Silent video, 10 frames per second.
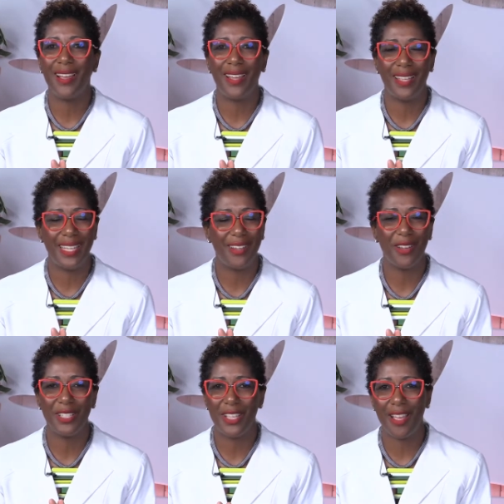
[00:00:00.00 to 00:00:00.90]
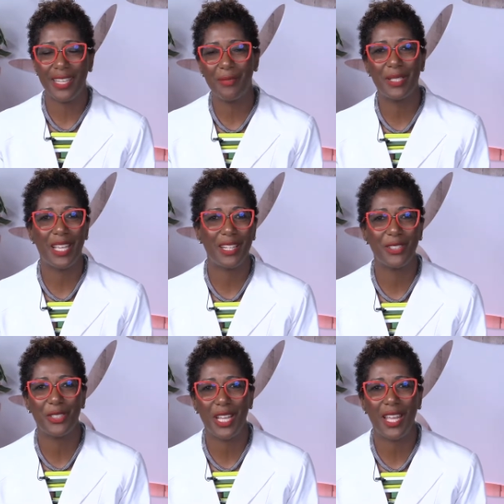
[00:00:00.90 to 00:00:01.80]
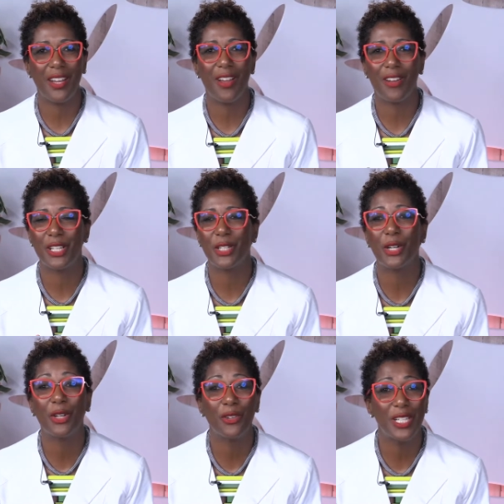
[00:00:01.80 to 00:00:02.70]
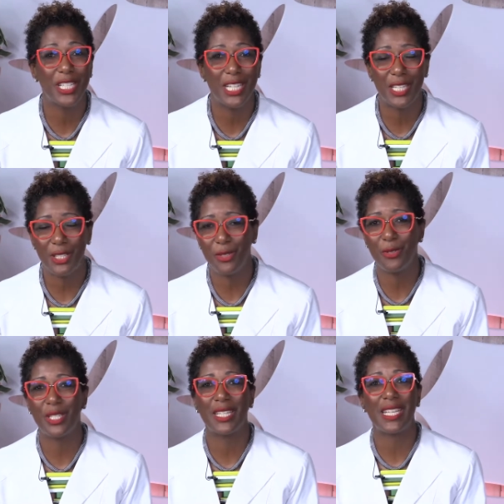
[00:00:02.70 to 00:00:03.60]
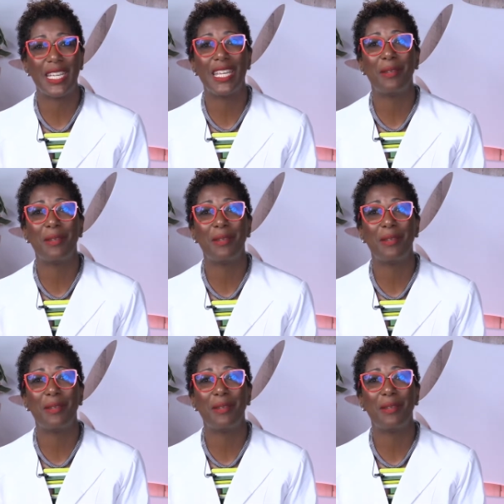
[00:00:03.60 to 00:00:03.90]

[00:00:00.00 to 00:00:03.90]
here on Talking with Dr. Donna are encouraging you to eat